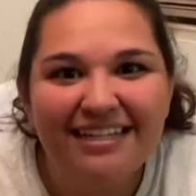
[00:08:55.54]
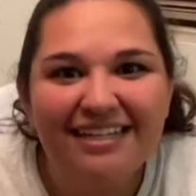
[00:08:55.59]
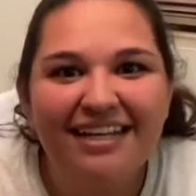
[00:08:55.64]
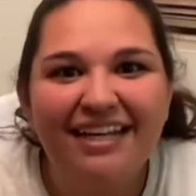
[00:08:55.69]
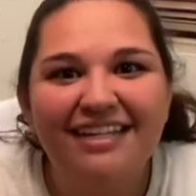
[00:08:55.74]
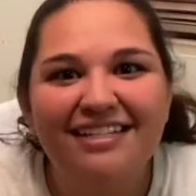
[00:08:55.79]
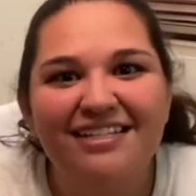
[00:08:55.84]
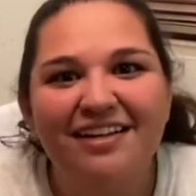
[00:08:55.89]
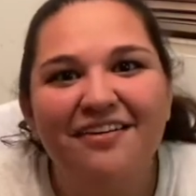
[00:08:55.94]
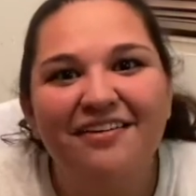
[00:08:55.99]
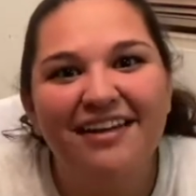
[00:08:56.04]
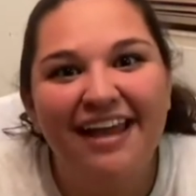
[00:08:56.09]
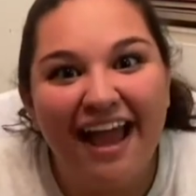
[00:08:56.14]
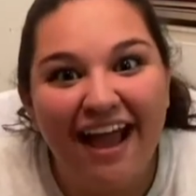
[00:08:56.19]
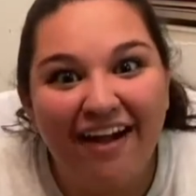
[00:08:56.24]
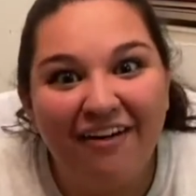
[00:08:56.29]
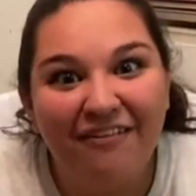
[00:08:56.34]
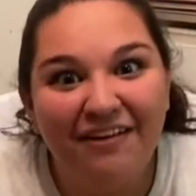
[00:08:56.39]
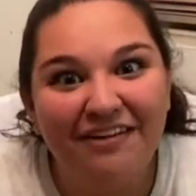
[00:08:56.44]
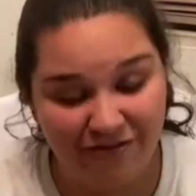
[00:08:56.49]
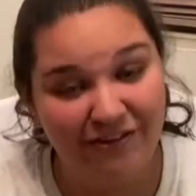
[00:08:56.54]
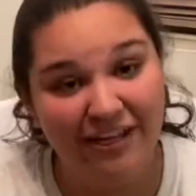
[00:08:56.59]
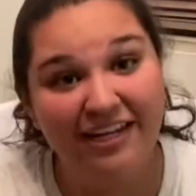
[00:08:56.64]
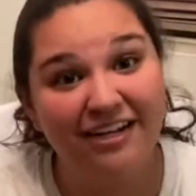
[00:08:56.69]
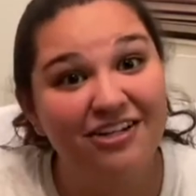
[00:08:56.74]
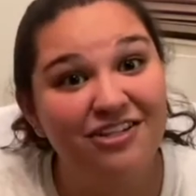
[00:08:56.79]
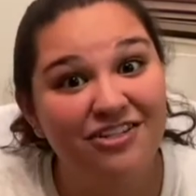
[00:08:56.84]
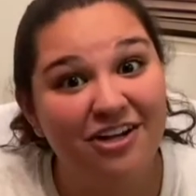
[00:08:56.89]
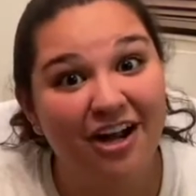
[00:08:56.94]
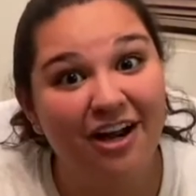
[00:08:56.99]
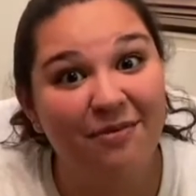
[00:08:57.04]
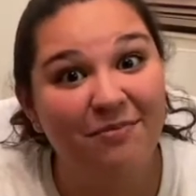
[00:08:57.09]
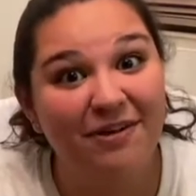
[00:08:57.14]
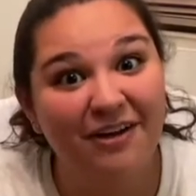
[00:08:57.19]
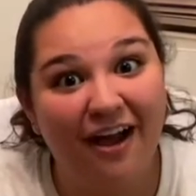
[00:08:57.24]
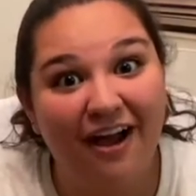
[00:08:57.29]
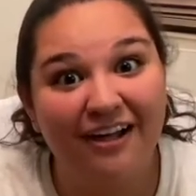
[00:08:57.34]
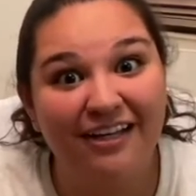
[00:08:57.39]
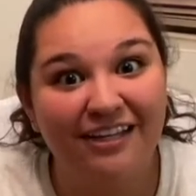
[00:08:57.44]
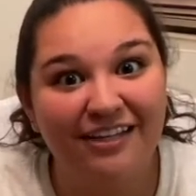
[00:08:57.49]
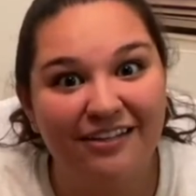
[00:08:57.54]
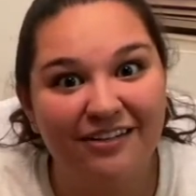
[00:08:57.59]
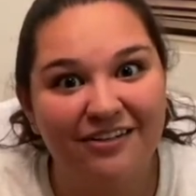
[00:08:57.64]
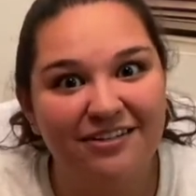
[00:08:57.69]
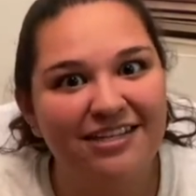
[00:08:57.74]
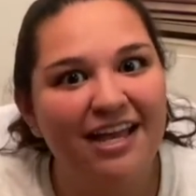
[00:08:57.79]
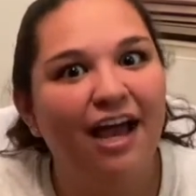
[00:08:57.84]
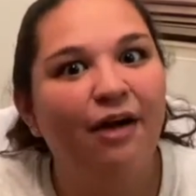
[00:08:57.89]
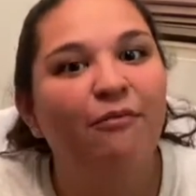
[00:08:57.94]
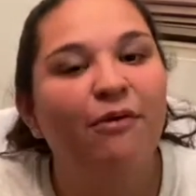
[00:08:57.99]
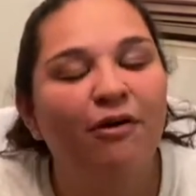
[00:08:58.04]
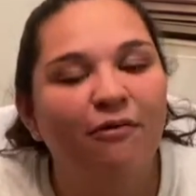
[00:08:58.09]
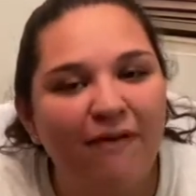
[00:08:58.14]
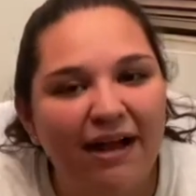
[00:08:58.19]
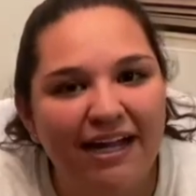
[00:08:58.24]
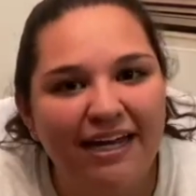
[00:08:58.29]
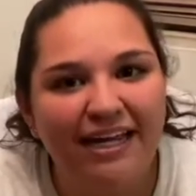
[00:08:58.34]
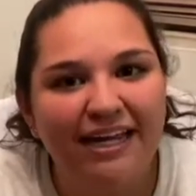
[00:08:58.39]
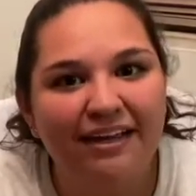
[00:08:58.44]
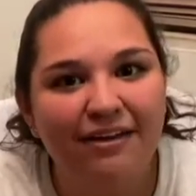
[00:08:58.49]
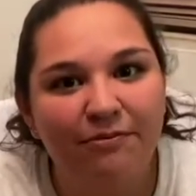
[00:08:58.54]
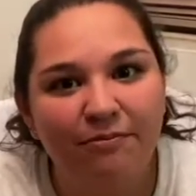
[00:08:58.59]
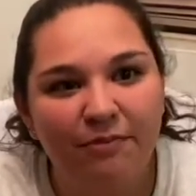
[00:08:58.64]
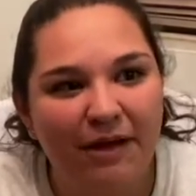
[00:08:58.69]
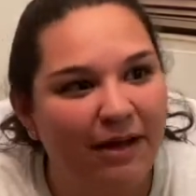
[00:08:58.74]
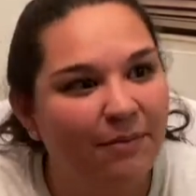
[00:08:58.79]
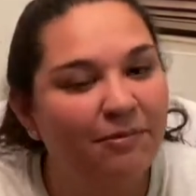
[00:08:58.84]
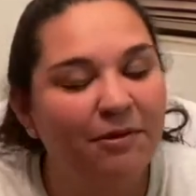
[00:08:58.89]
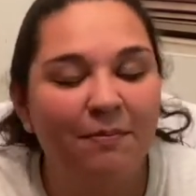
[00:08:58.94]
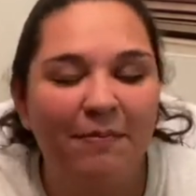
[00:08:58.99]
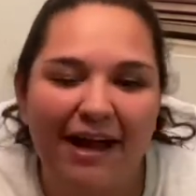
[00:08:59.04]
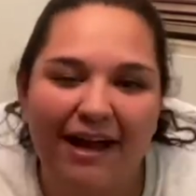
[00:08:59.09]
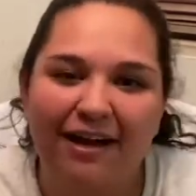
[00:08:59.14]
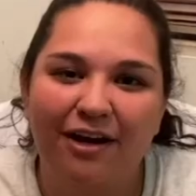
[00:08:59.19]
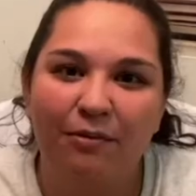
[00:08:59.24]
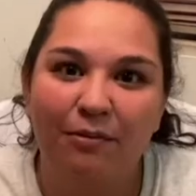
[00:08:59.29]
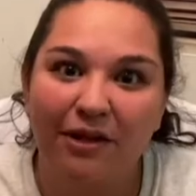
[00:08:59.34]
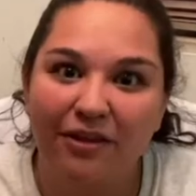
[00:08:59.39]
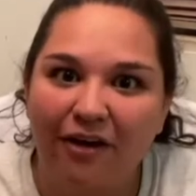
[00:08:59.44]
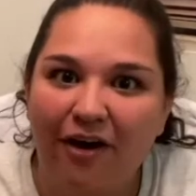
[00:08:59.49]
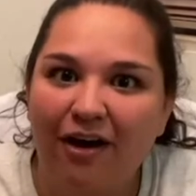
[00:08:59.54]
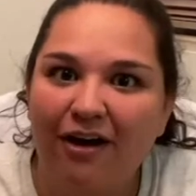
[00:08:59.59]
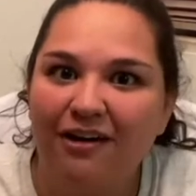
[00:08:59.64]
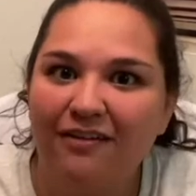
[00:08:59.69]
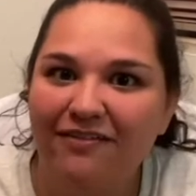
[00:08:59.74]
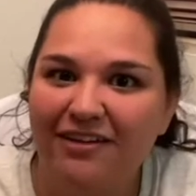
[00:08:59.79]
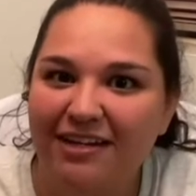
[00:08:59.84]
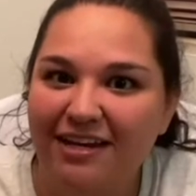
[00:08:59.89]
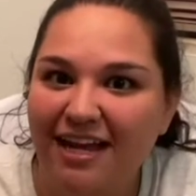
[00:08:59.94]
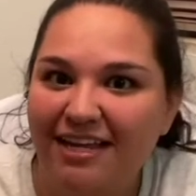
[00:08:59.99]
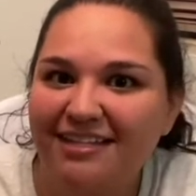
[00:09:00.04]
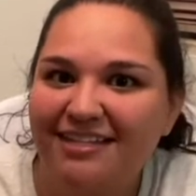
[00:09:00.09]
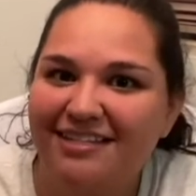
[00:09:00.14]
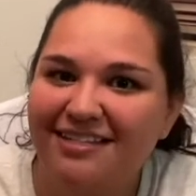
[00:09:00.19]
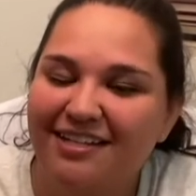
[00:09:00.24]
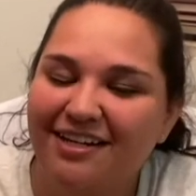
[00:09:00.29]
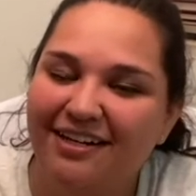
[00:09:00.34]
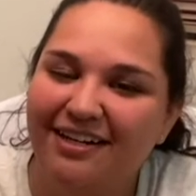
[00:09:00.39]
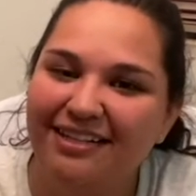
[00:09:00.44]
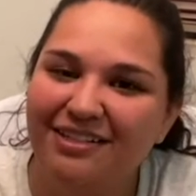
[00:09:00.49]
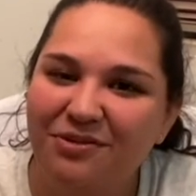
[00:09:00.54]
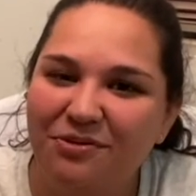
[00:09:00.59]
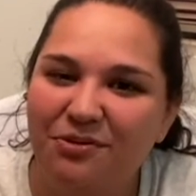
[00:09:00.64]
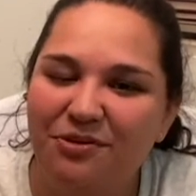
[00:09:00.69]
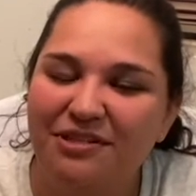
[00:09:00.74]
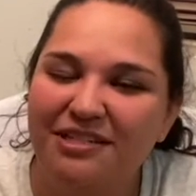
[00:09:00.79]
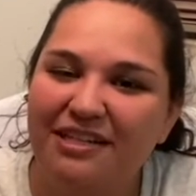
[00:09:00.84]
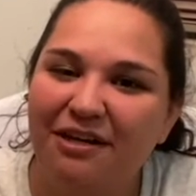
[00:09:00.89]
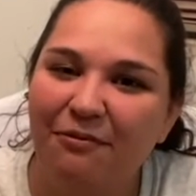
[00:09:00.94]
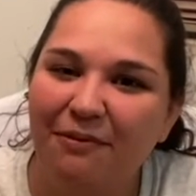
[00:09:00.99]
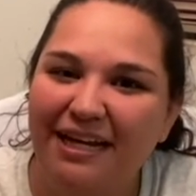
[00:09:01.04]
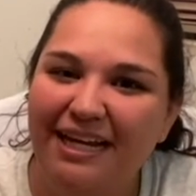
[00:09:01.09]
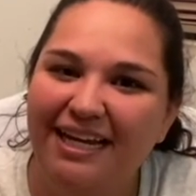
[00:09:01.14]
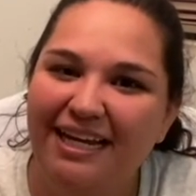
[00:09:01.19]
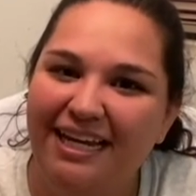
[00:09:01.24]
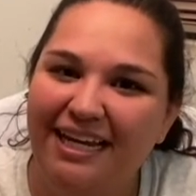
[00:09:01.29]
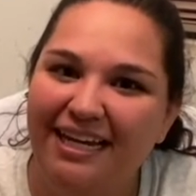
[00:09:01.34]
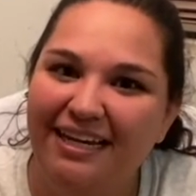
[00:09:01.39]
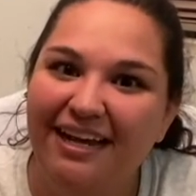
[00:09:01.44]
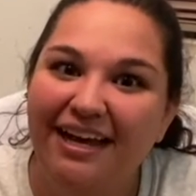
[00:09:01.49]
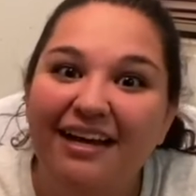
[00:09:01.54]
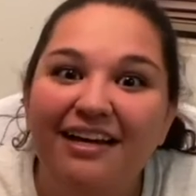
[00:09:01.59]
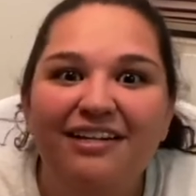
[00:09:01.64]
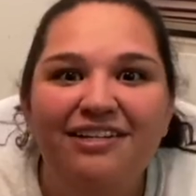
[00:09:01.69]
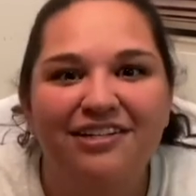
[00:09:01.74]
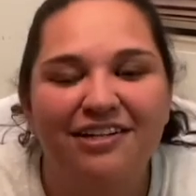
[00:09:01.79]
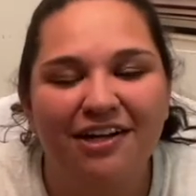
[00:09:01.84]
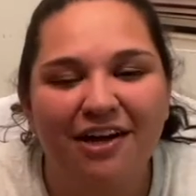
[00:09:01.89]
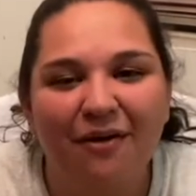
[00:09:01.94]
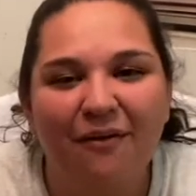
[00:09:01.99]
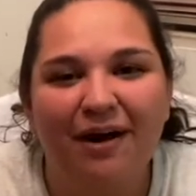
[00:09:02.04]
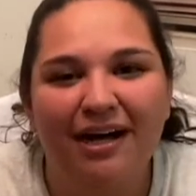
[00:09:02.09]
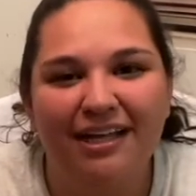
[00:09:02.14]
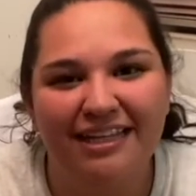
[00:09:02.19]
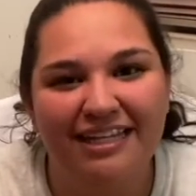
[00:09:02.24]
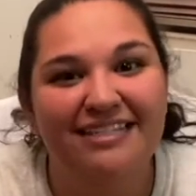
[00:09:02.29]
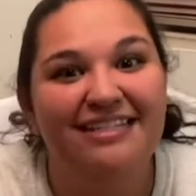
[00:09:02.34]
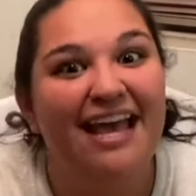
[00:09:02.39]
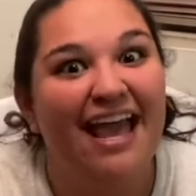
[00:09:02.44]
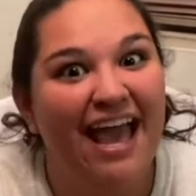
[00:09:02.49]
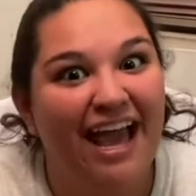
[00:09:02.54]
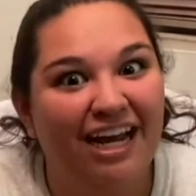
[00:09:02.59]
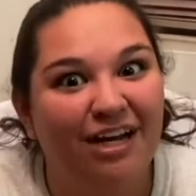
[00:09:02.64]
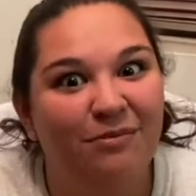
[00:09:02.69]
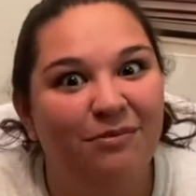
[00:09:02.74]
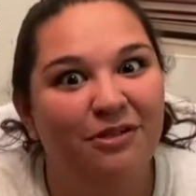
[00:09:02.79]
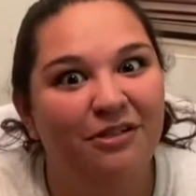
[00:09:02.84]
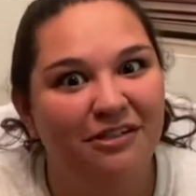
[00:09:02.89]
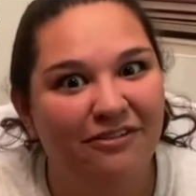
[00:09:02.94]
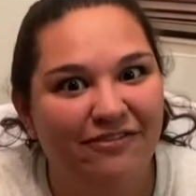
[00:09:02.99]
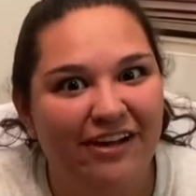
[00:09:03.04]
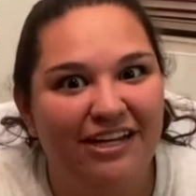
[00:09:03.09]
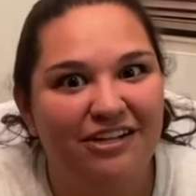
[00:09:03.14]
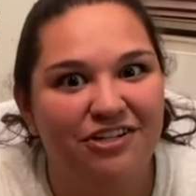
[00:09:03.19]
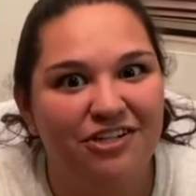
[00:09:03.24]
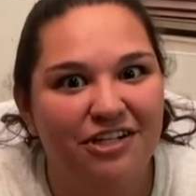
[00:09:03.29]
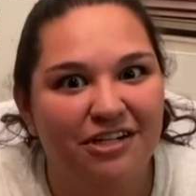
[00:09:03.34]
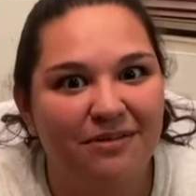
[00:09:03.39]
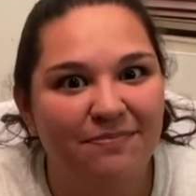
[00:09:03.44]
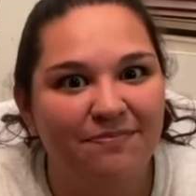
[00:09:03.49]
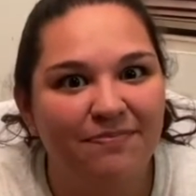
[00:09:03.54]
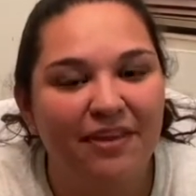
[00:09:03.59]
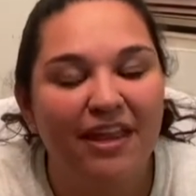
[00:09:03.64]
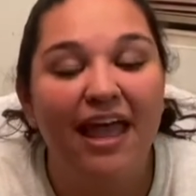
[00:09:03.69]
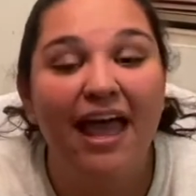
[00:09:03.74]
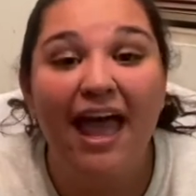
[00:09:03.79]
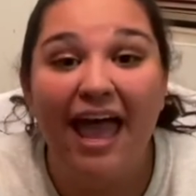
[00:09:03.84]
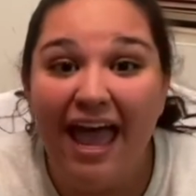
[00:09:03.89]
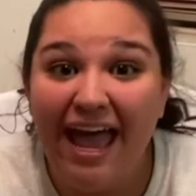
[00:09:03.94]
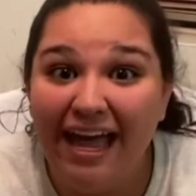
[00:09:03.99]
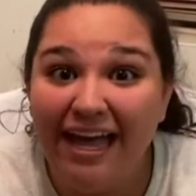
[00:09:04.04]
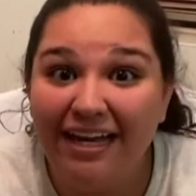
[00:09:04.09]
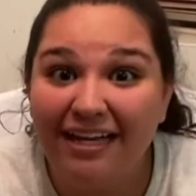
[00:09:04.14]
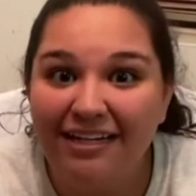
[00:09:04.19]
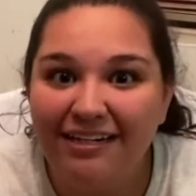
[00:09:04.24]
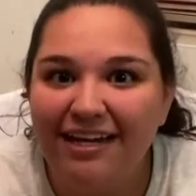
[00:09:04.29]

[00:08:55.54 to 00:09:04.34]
So now we've finished our binoculars and we're ready and prepared with all of the necessary tools that we need to go on this animal adventure. And